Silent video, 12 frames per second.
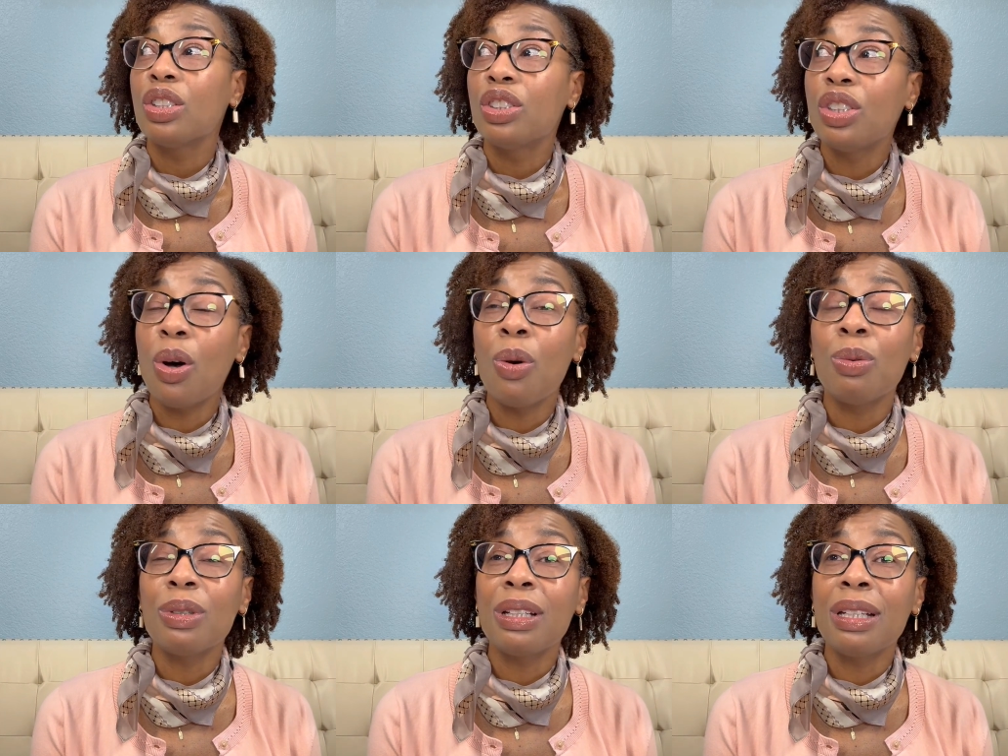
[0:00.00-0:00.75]

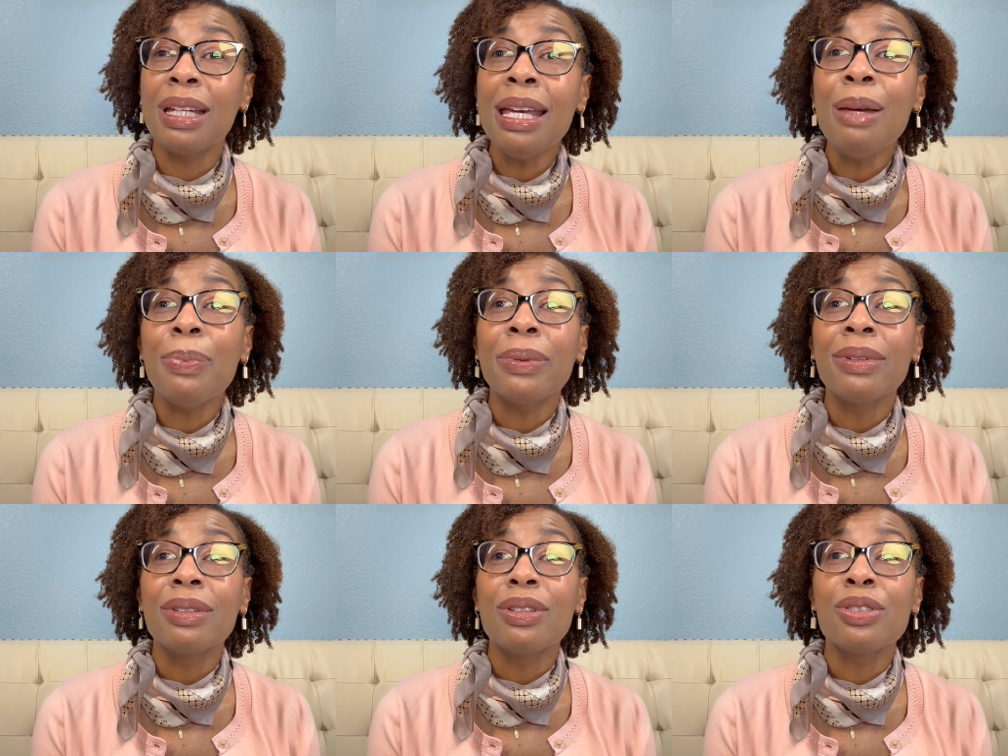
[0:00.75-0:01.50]
So keep
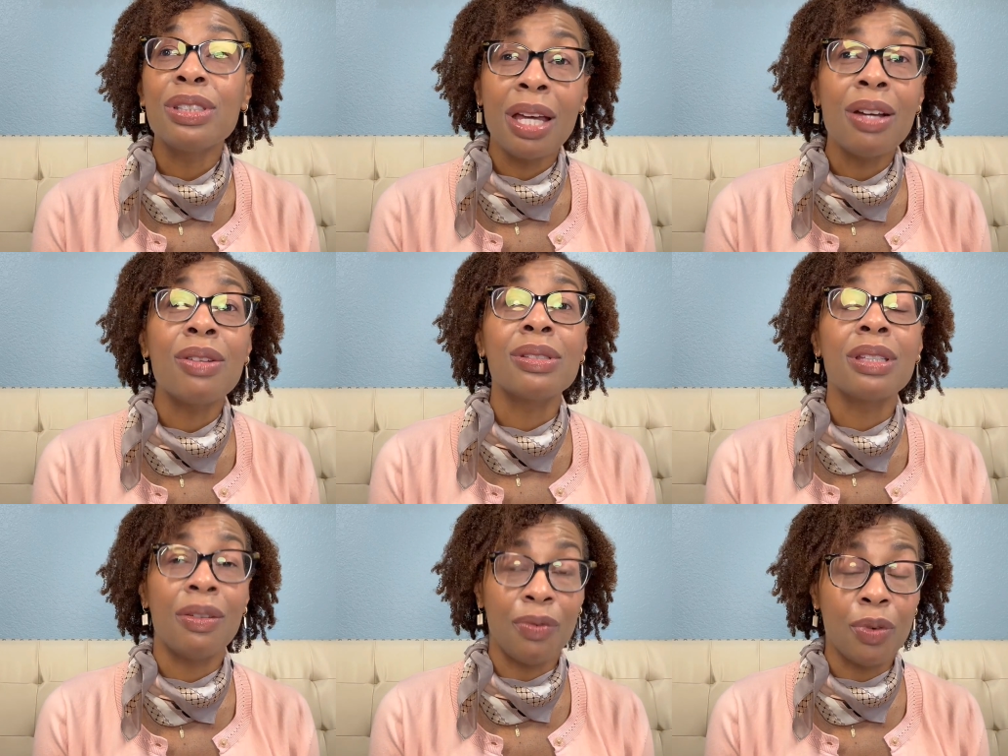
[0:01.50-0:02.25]
your
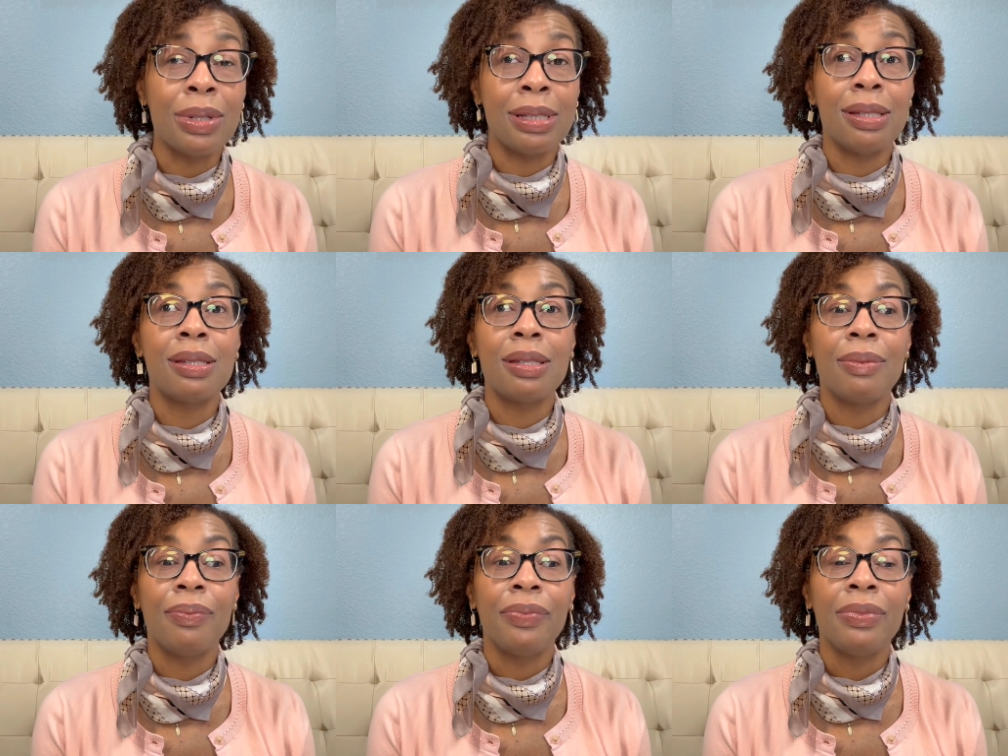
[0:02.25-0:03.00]
sales invoices.
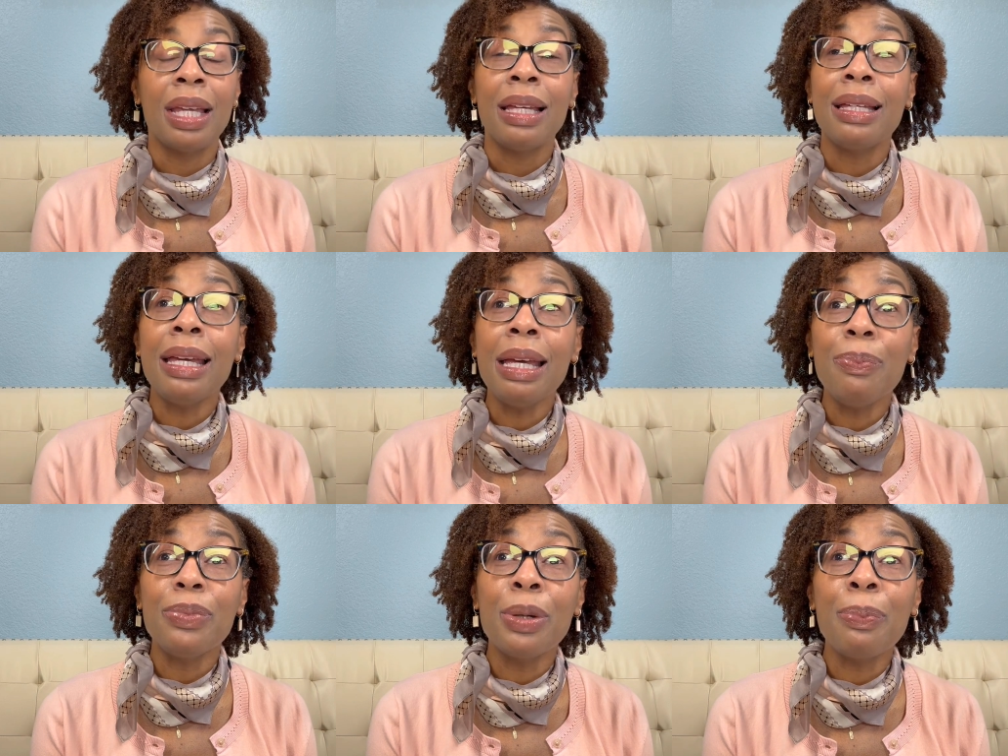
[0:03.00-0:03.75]

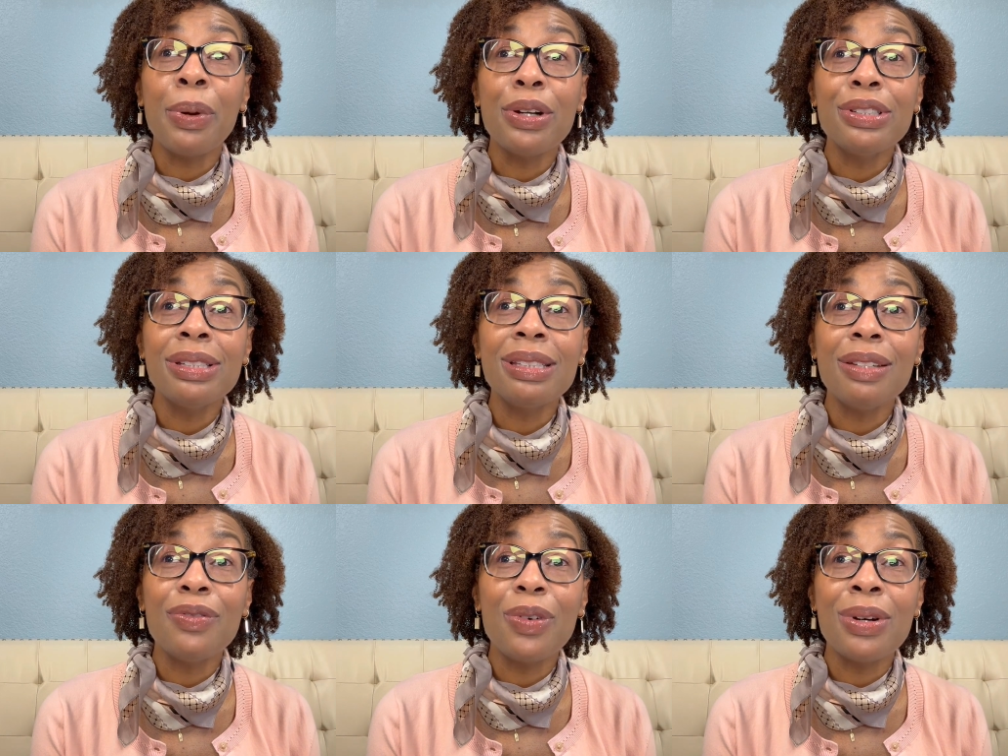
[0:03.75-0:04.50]
Keep your purchase
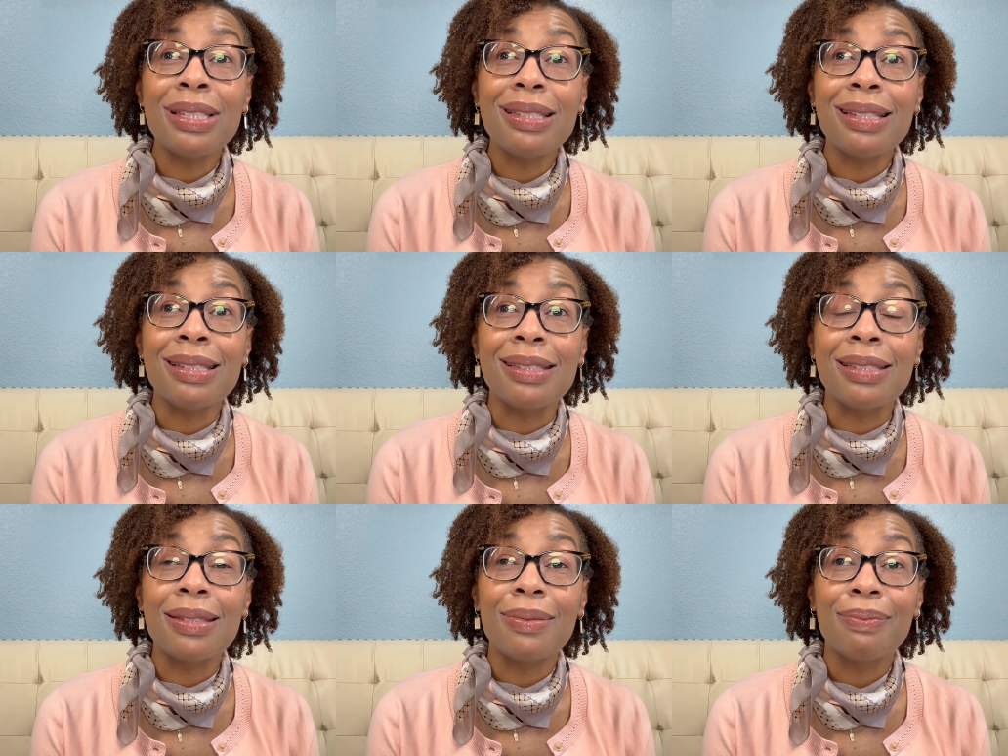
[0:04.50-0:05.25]

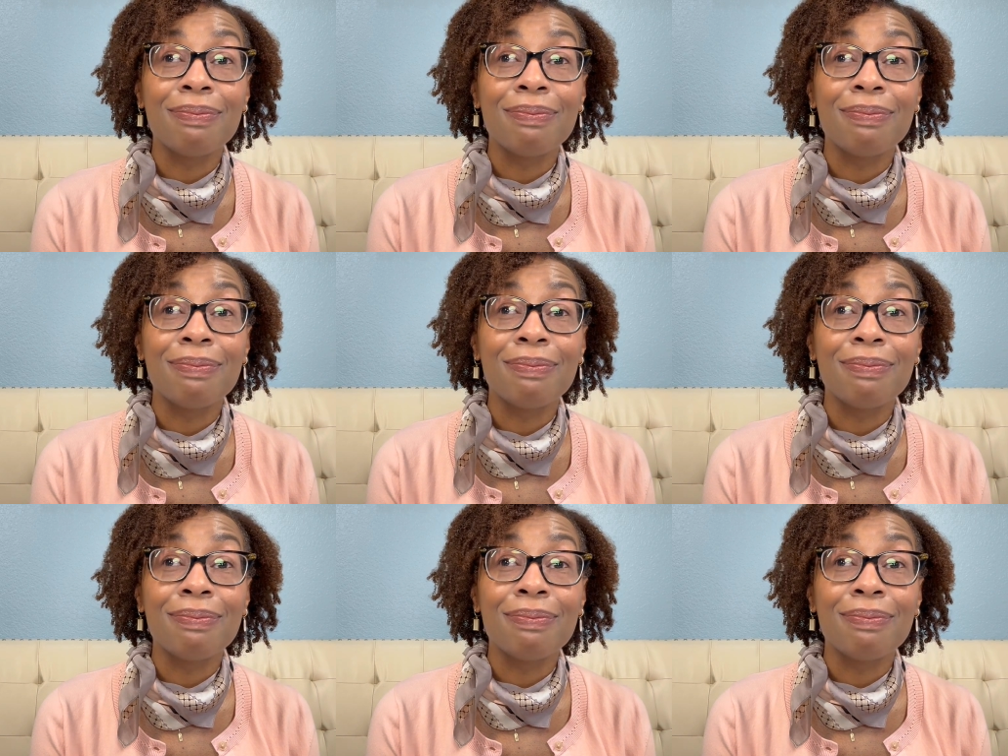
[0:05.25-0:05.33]
invoices.